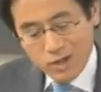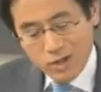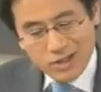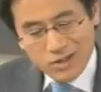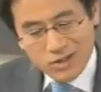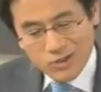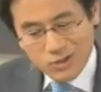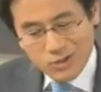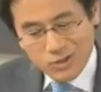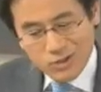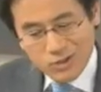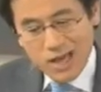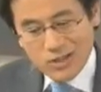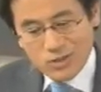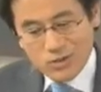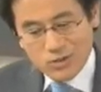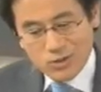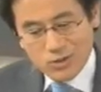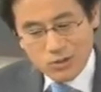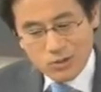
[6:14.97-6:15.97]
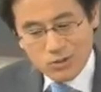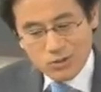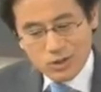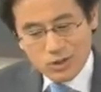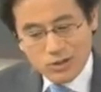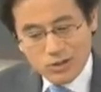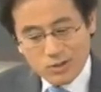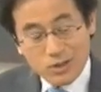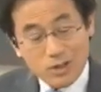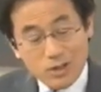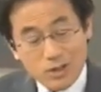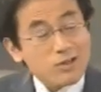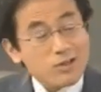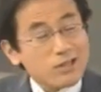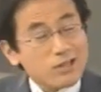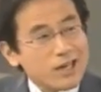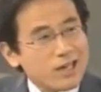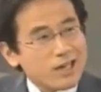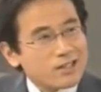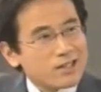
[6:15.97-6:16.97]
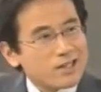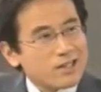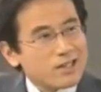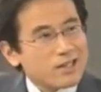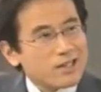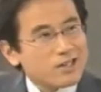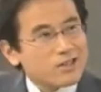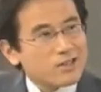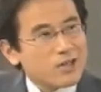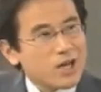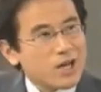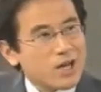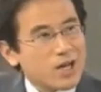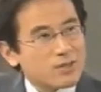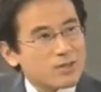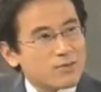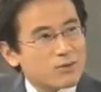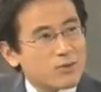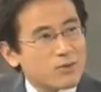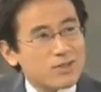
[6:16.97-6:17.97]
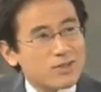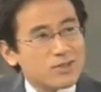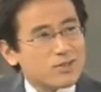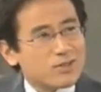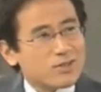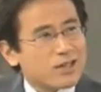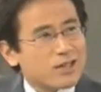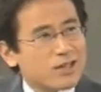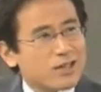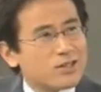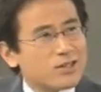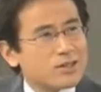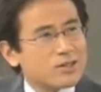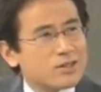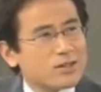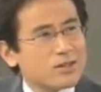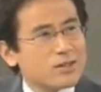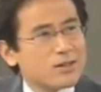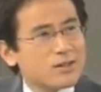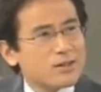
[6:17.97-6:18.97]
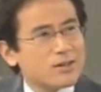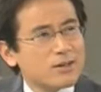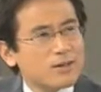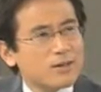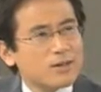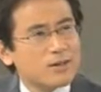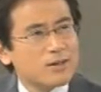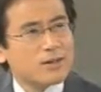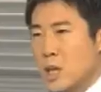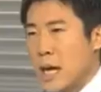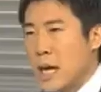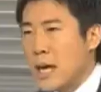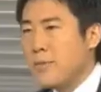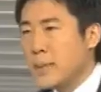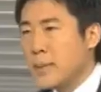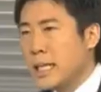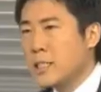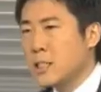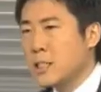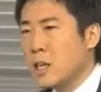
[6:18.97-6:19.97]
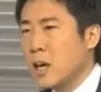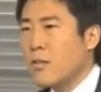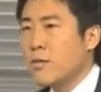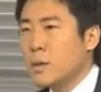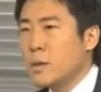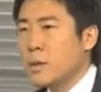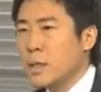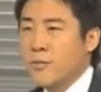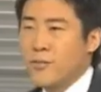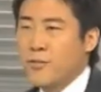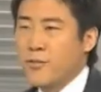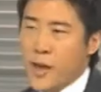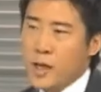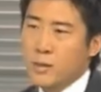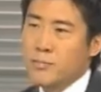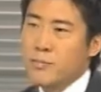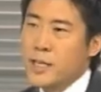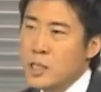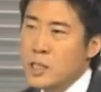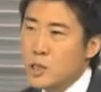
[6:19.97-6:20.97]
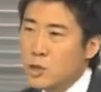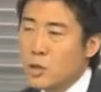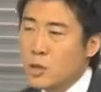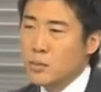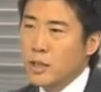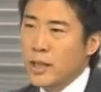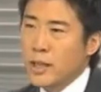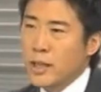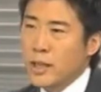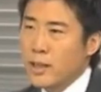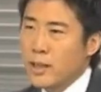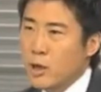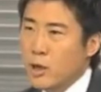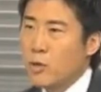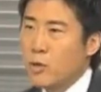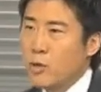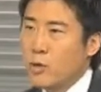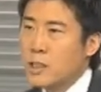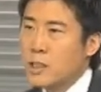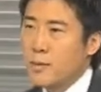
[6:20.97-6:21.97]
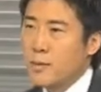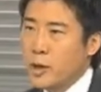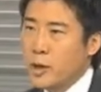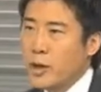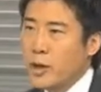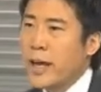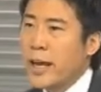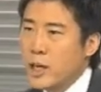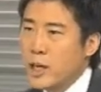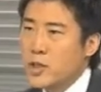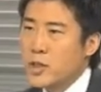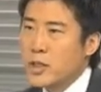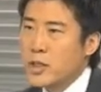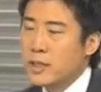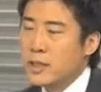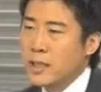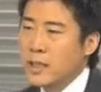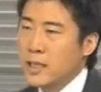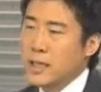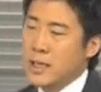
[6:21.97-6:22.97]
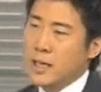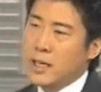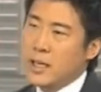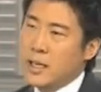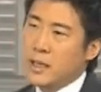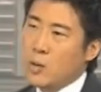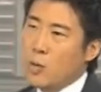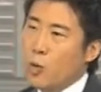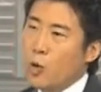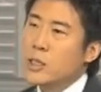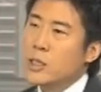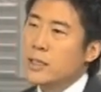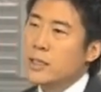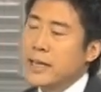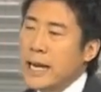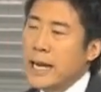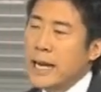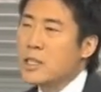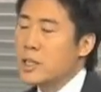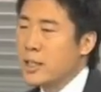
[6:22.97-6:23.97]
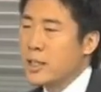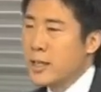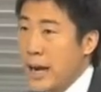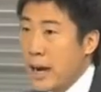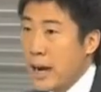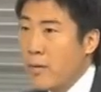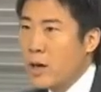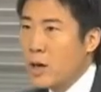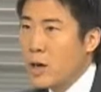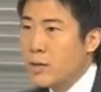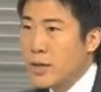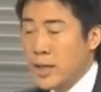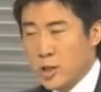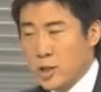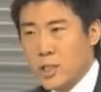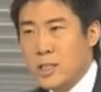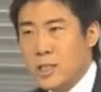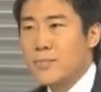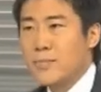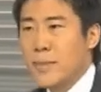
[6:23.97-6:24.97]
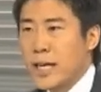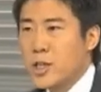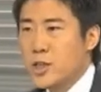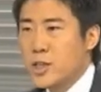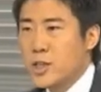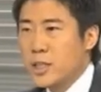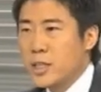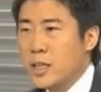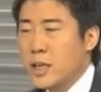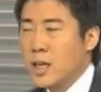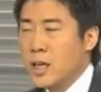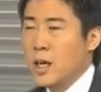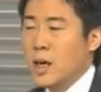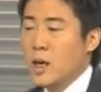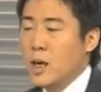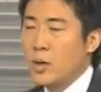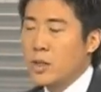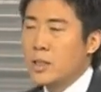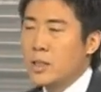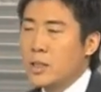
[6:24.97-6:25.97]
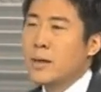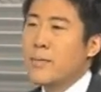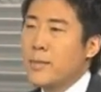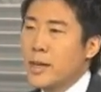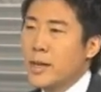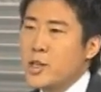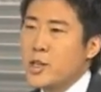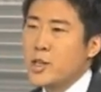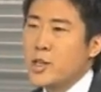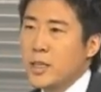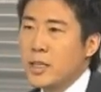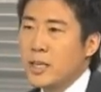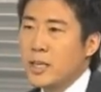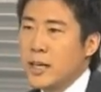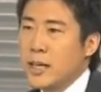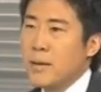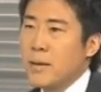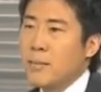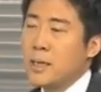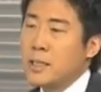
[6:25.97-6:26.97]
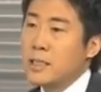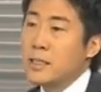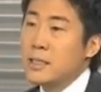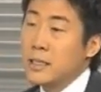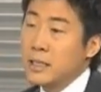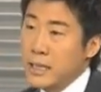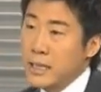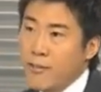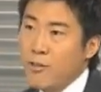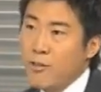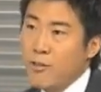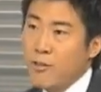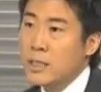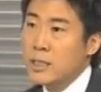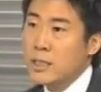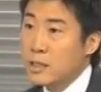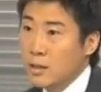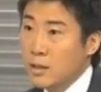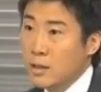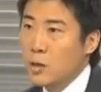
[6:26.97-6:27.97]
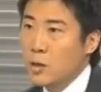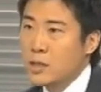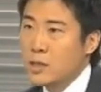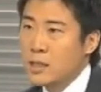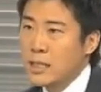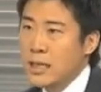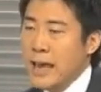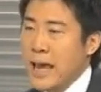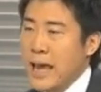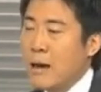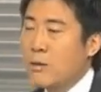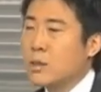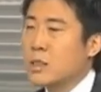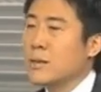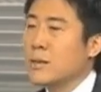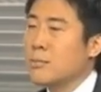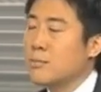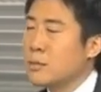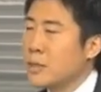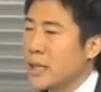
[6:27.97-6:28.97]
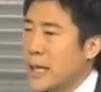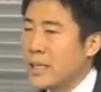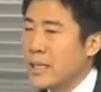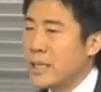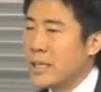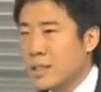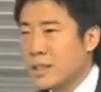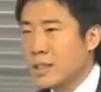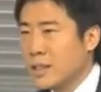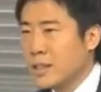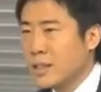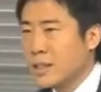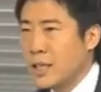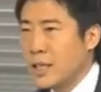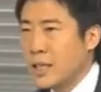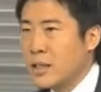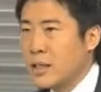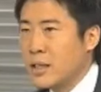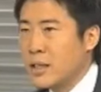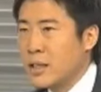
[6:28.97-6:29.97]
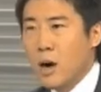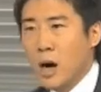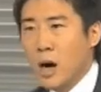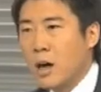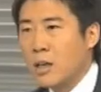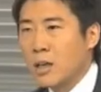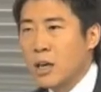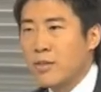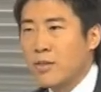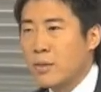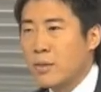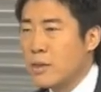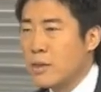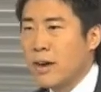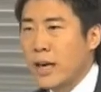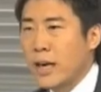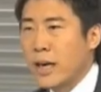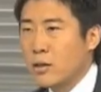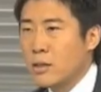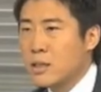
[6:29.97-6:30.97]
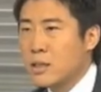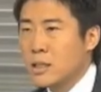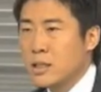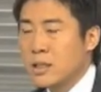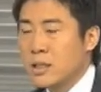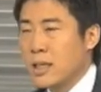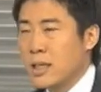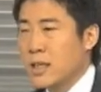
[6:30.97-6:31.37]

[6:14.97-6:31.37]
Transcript: you think Japan should do to communicate in times of a crisis like this? The Japanese government failed miserably in their risk communication. The worst case scenario that you just mentioned was commissioned, was never disclosed, and was completely deleted from all government records.